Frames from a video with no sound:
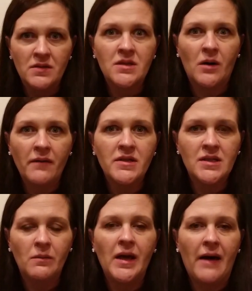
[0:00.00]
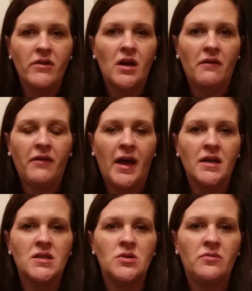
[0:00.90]
So obviously we have enough
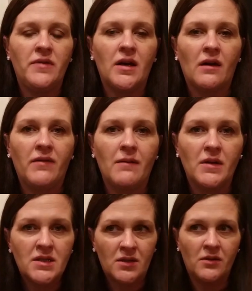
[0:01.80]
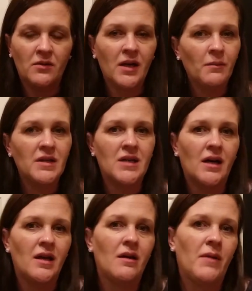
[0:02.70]
eggs to feed our families. So you hear me
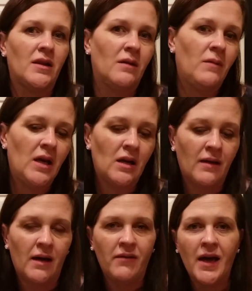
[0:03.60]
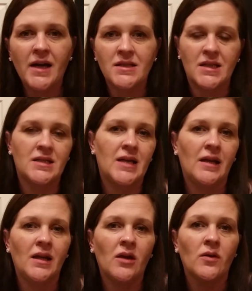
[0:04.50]
talking about that we eat a lot of eggs, this,
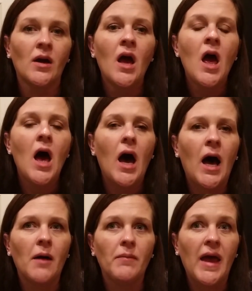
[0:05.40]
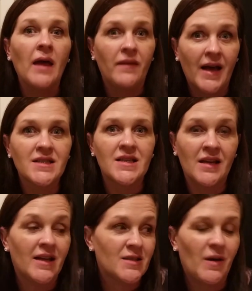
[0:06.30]
that, and the other, and
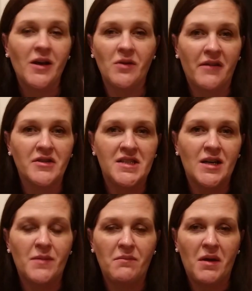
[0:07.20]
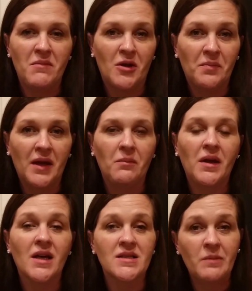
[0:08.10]
that's why you never see them on my meal plan,
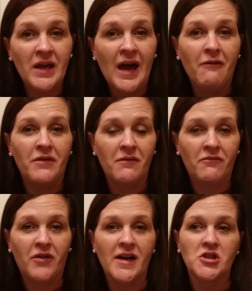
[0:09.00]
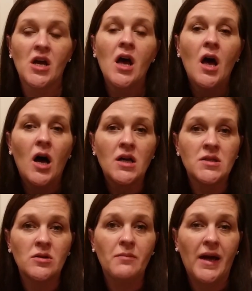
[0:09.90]
because we have them fresh.
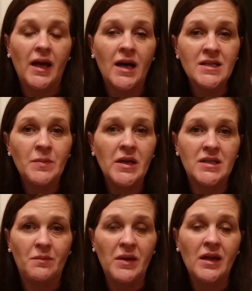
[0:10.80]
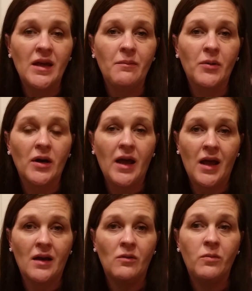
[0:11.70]
Also, my husband is a beekeeper,
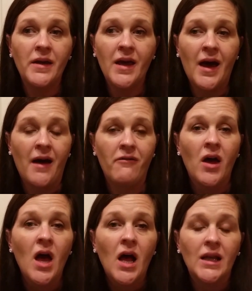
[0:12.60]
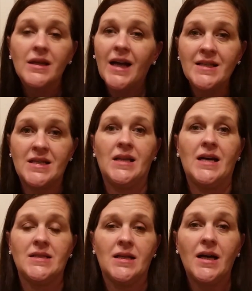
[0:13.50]
and we have lots and
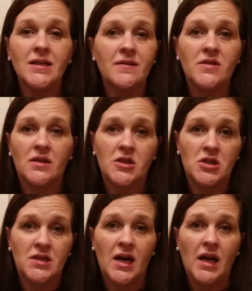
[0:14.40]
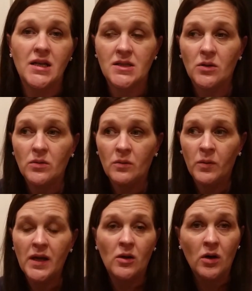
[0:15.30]
lots and lots of delicious honey. So
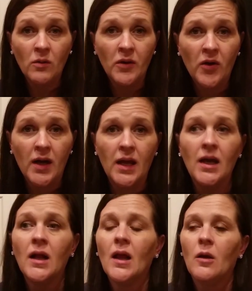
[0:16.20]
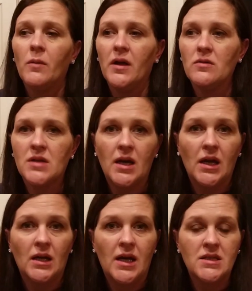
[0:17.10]
we cook with honey. We use
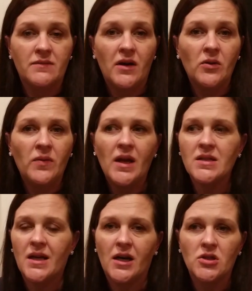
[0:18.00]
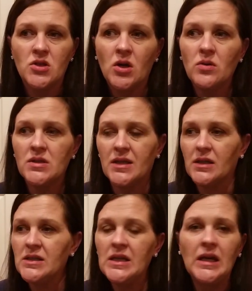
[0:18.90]
honey and lots of other things on our toast,
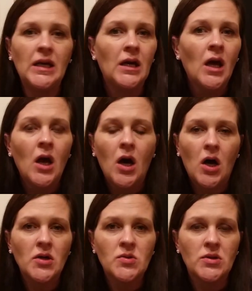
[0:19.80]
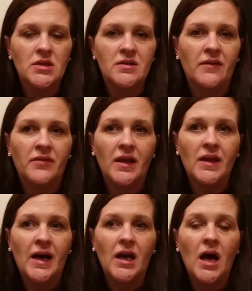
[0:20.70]
our tea, all sorts of stuff
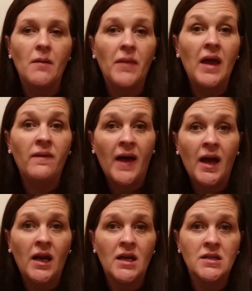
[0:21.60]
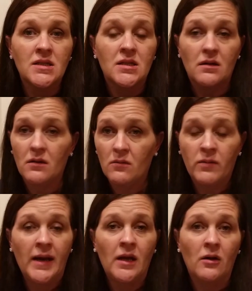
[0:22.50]
like that, and that is
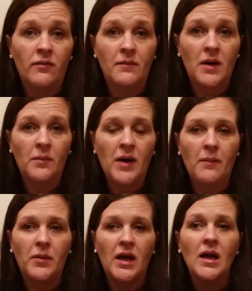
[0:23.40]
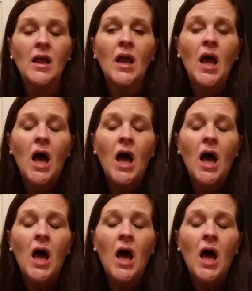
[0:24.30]
right here from our property.